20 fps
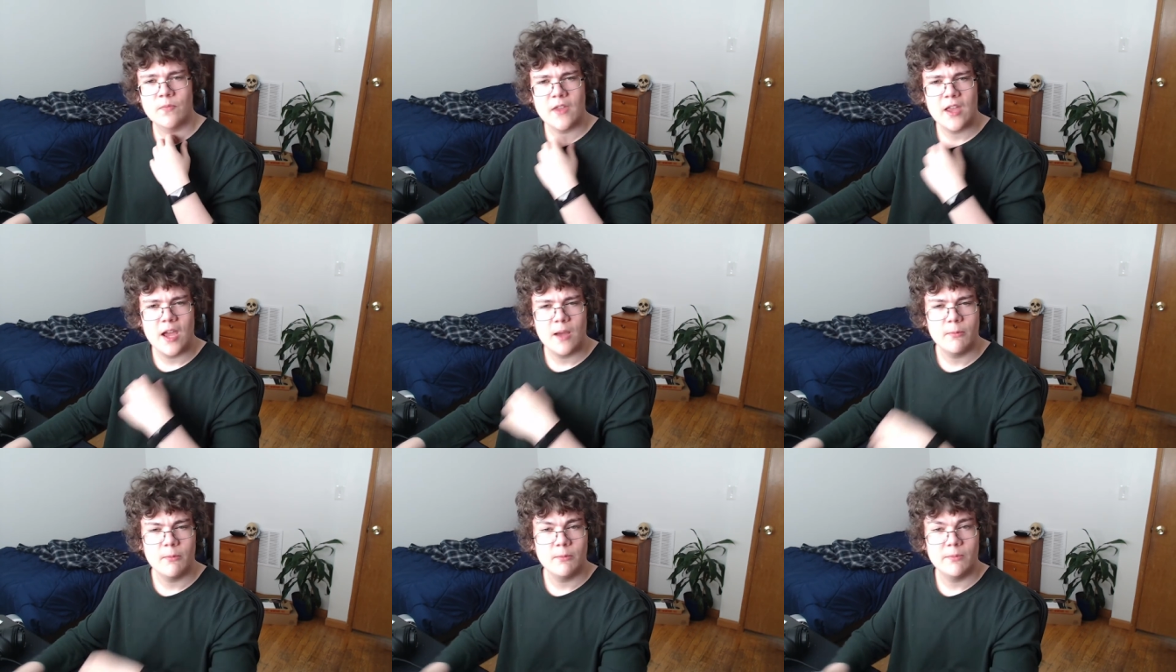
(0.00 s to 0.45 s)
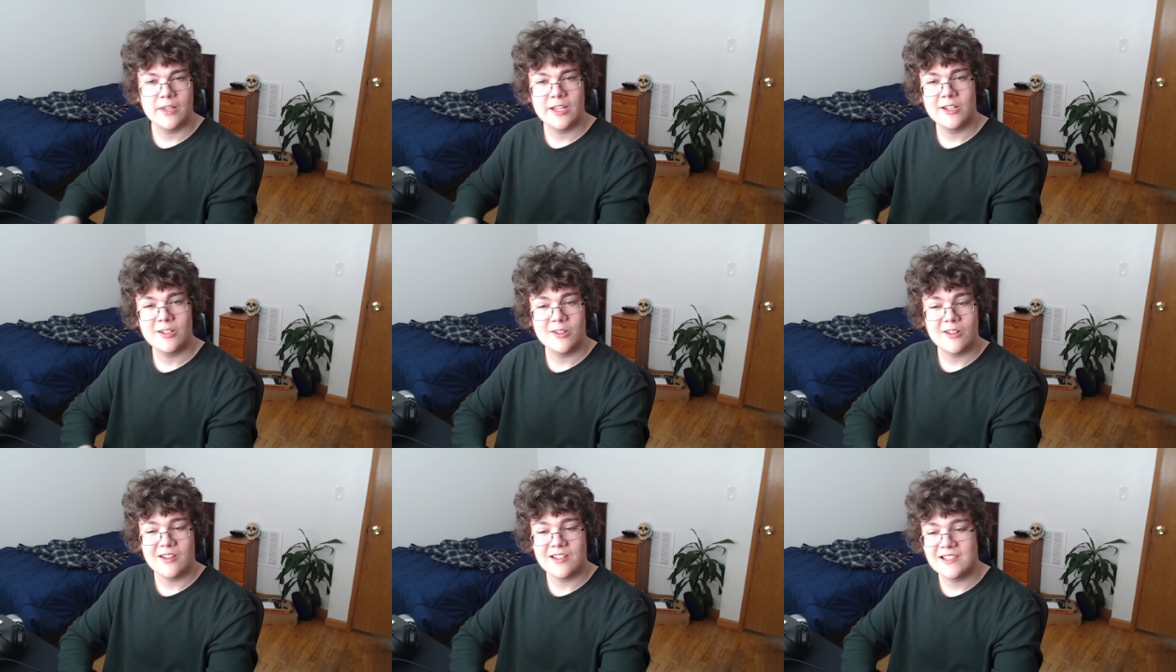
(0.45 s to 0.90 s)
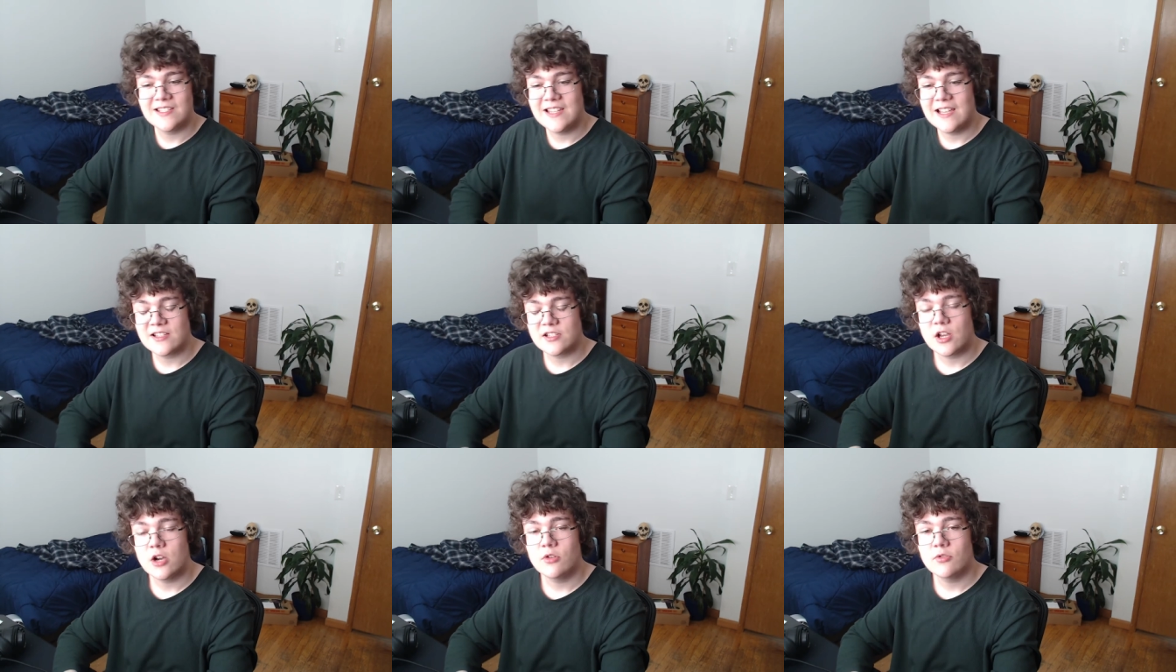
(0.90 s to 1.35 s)
I've been playing a lot of
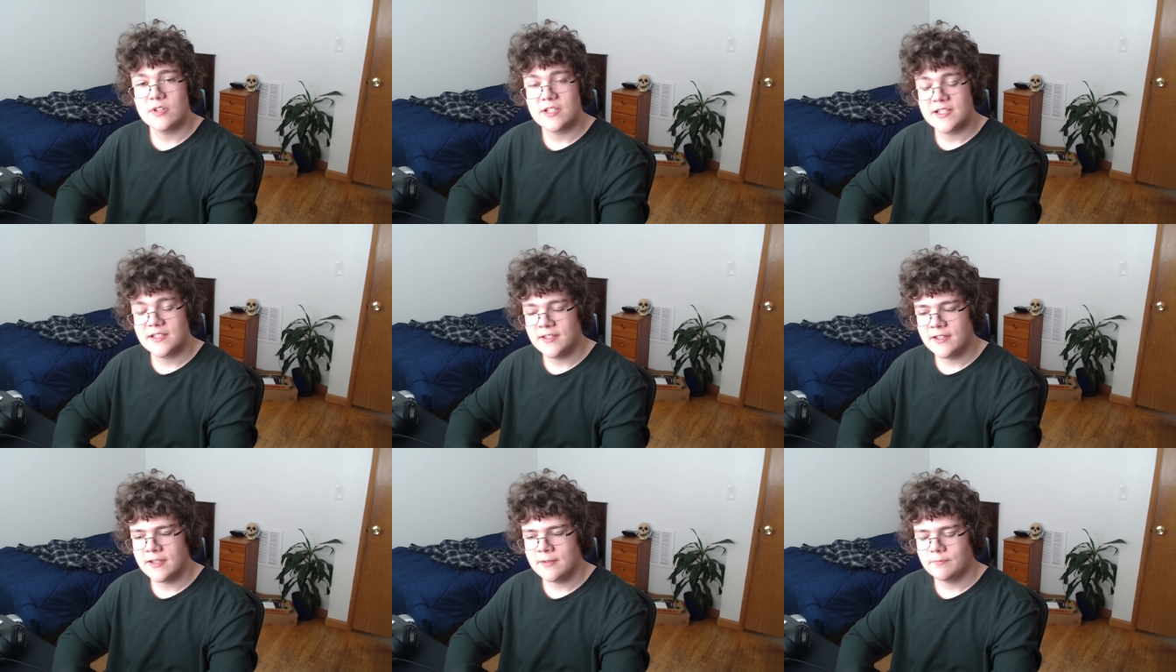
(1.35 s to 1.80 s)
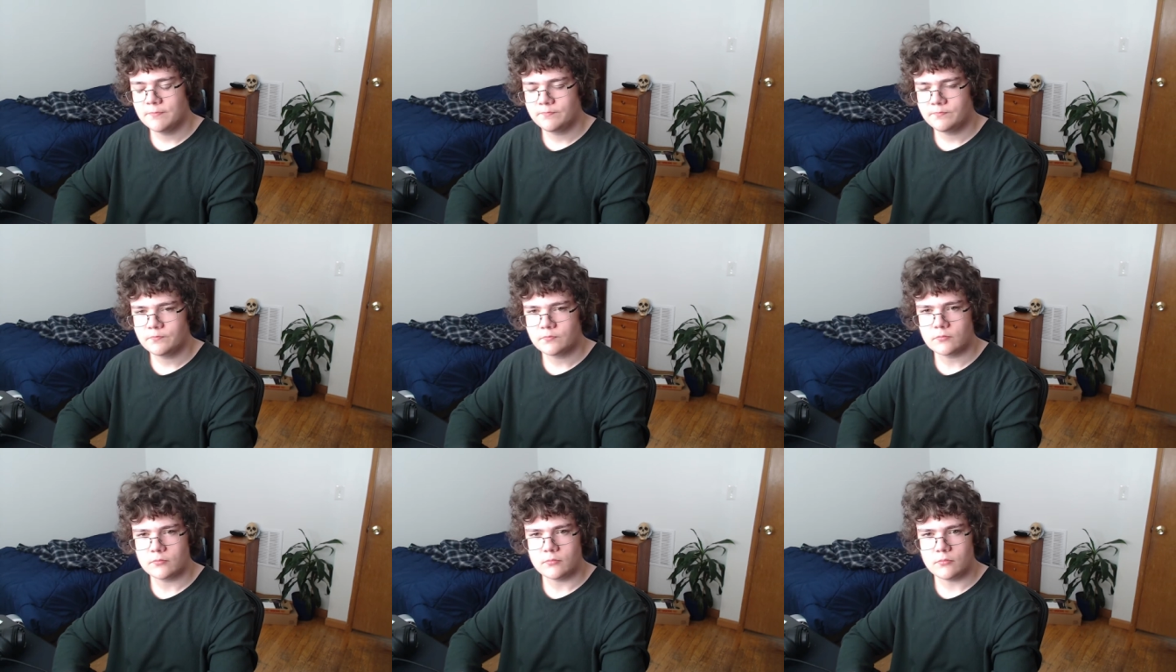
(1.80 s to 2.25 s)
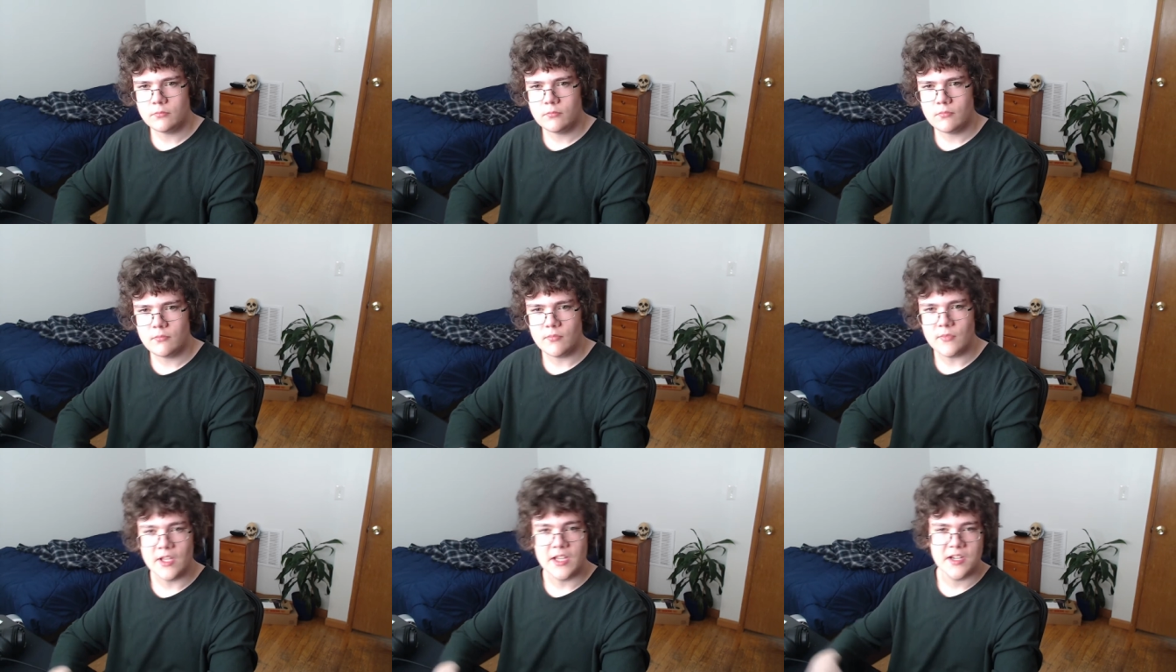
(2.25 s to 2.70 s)
CSGO recently.
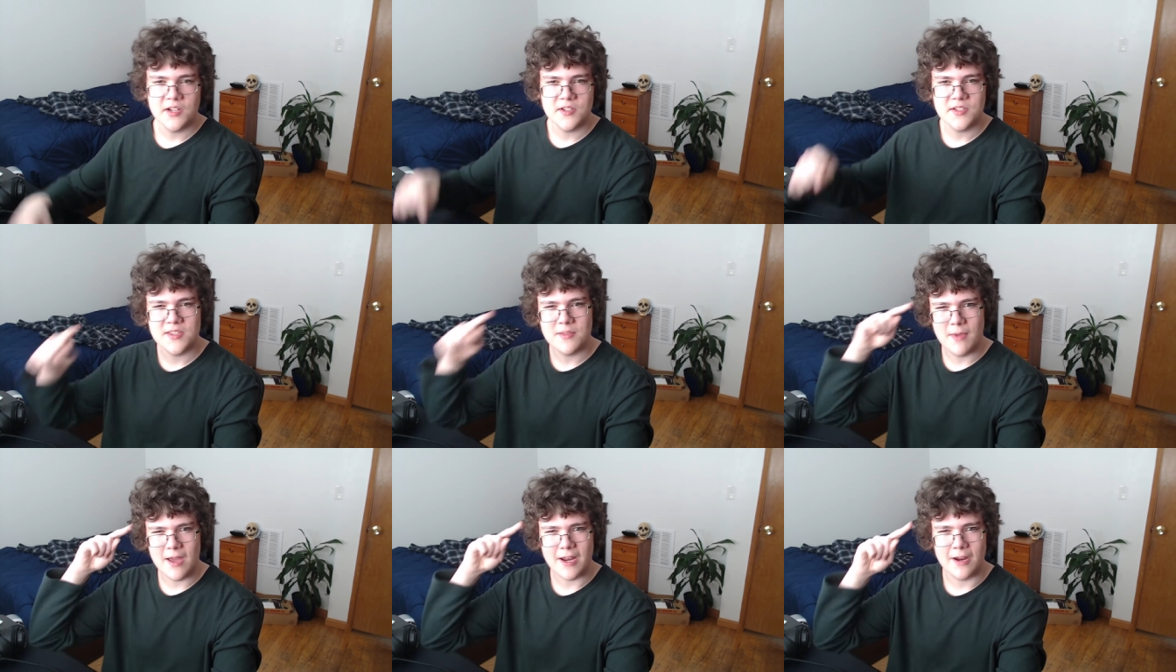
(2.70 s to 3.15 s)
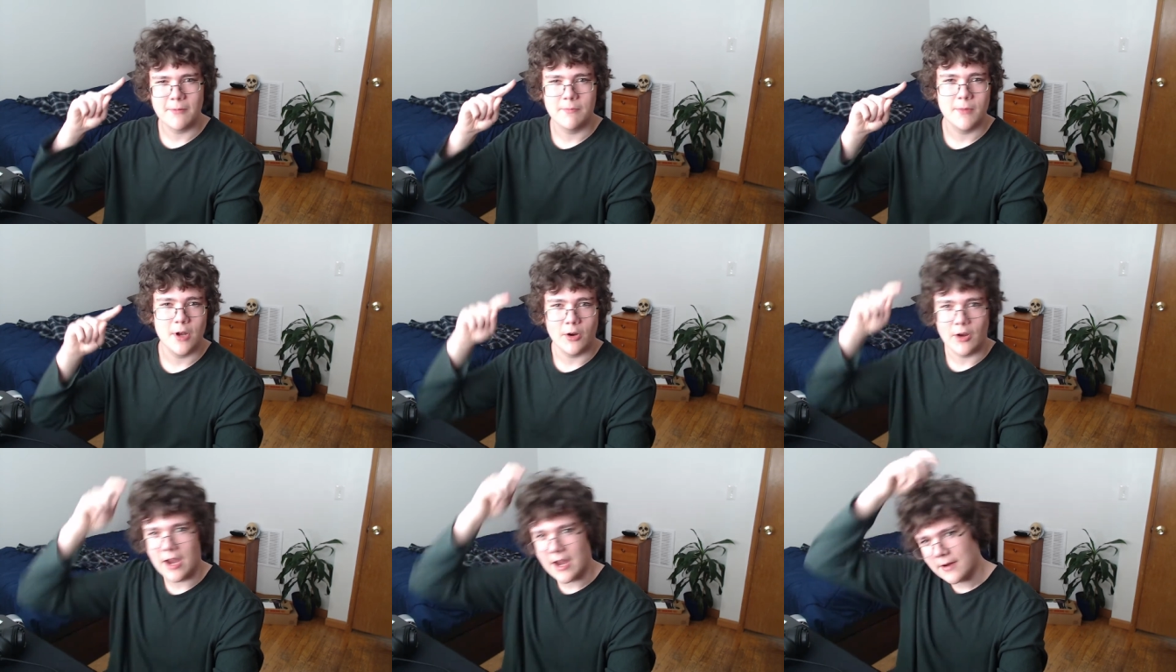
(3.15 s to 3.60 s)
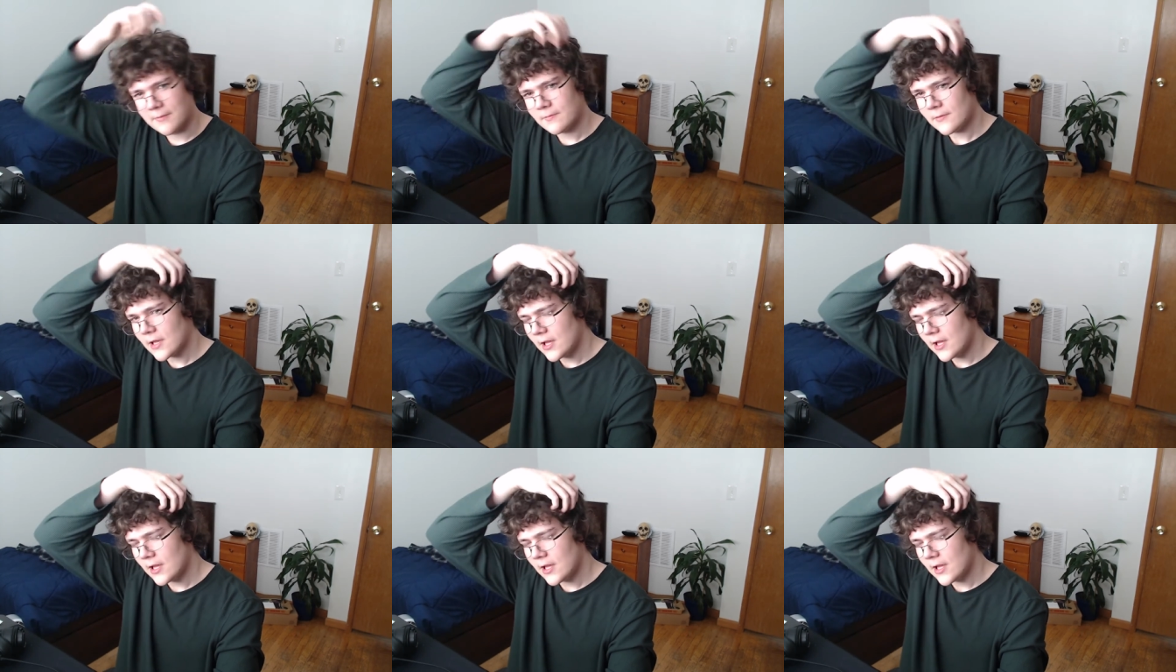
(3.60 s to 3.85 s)
Here's the meta, okay.